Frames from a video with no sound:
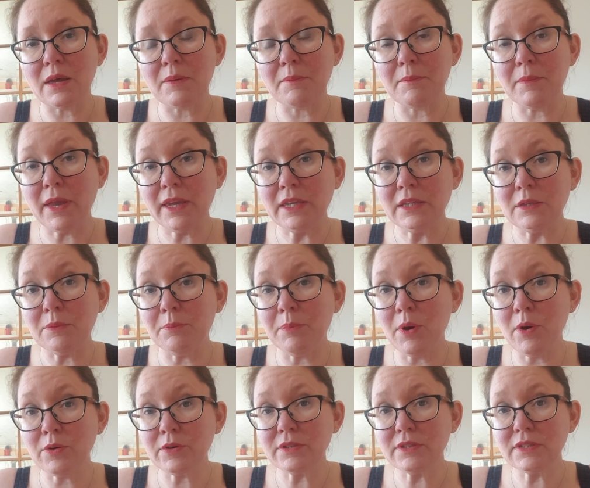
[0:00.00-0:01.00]
making a
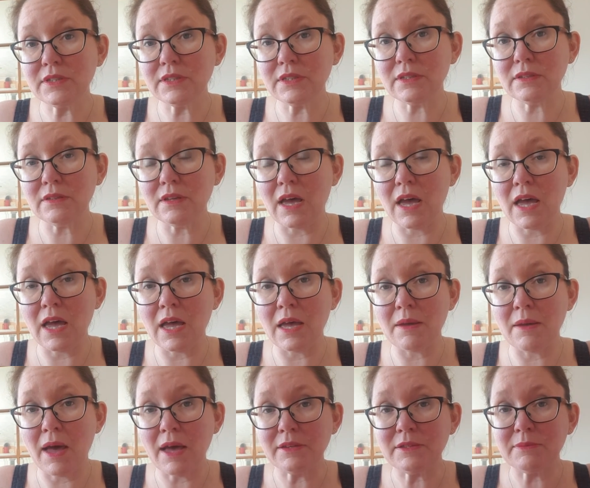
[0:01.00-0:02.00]
box,
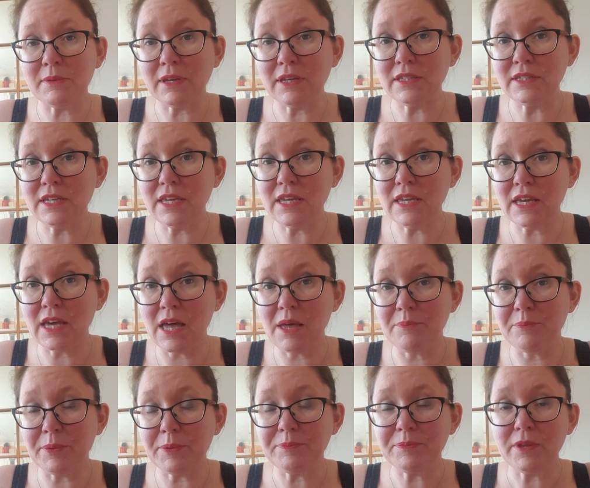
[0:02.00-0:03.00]
how to make a
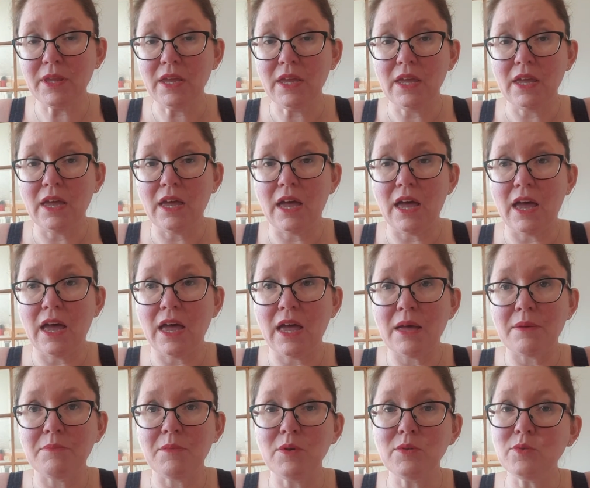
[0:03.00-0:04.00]
teacup,
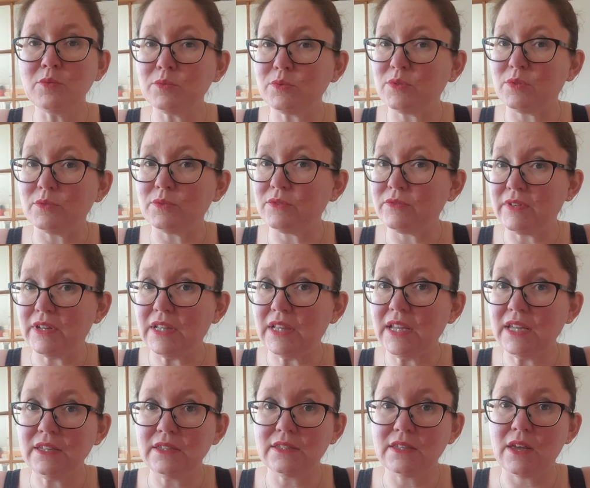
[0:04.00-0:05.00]
and all sorts
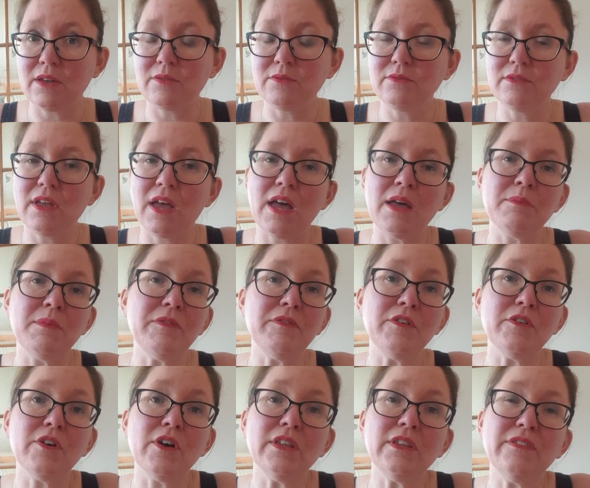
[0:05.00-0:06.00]
really. So if
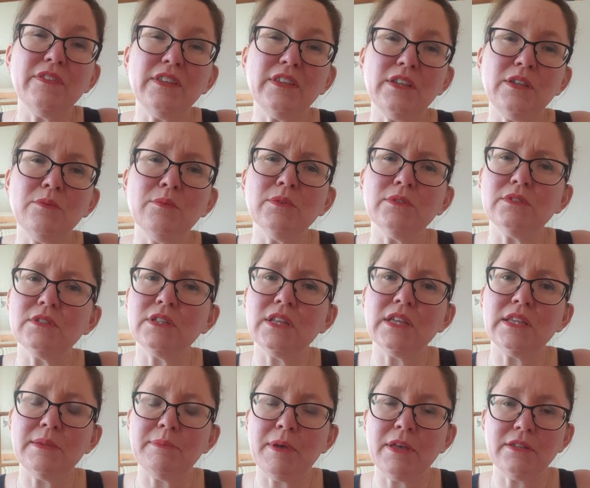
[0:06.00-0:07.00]
you've got anything you want to
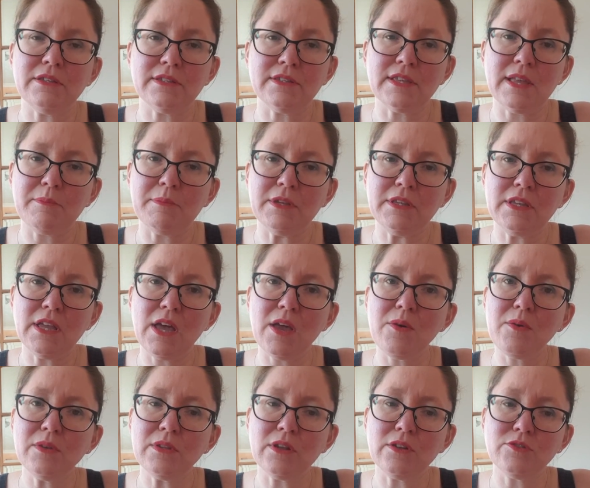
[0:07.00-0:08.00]
learn about, just let me
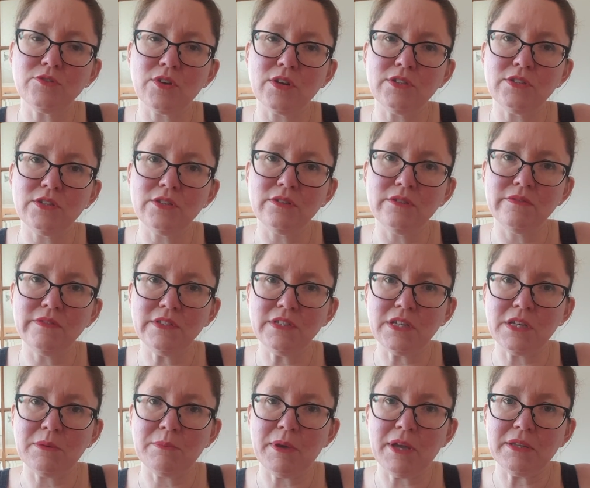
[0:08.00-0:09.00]
know and I'll try and do a
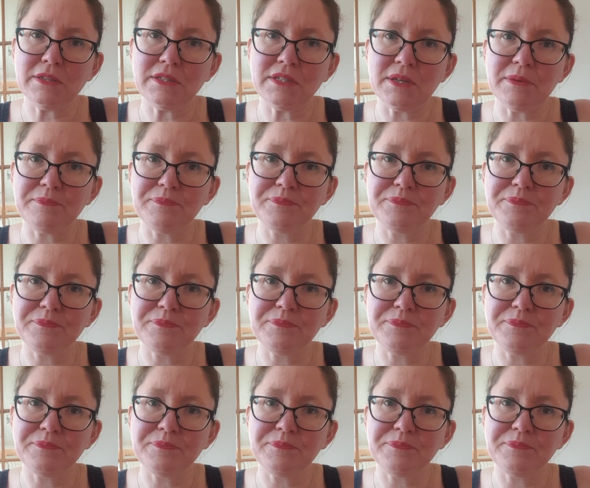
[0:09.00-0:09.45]
video about it.